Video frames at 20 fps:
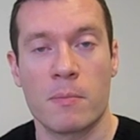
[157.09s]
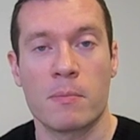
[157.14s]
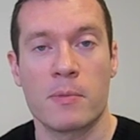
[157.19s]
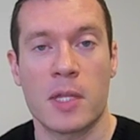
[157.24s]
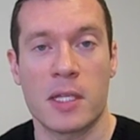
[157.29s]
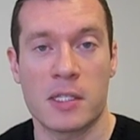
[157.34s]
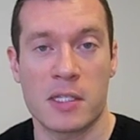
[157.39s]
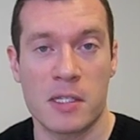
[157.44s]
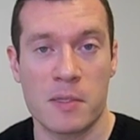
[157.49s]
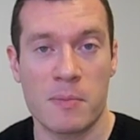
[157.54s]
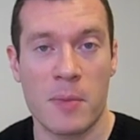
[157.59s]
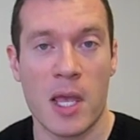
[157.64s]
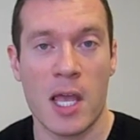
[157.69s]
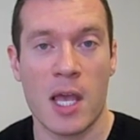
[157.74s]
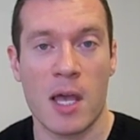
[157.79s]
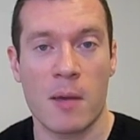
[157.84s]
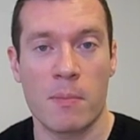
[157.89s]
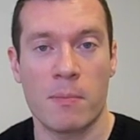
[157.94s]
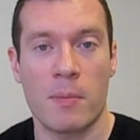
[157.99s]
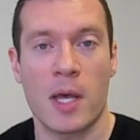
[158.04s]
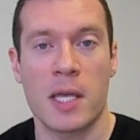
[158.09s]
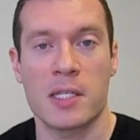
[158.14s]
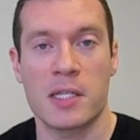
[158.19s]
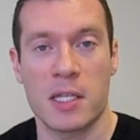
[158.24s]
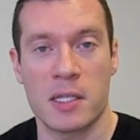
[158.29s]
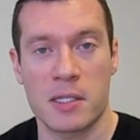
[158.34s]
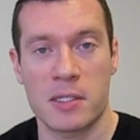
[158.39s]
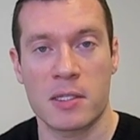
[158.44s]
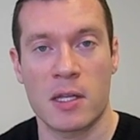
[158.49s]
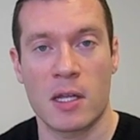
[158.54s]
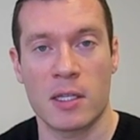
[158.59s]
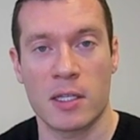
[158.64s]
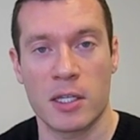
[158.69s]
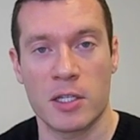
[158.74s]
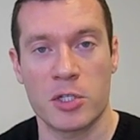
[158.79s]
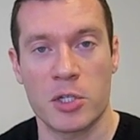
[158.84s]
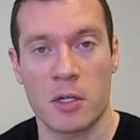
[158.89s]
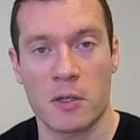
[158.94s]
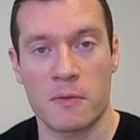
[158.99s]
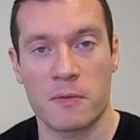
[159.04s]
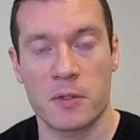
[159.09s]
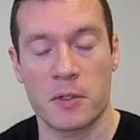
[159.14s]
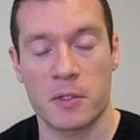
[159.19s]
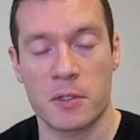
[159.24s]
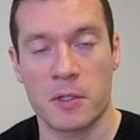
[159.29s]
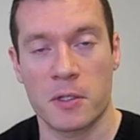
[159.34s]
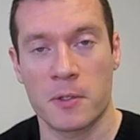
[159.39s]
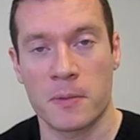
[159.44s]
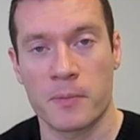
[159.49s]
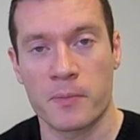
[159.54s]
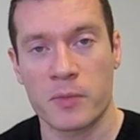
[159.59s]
that's spam by installing a junk filter.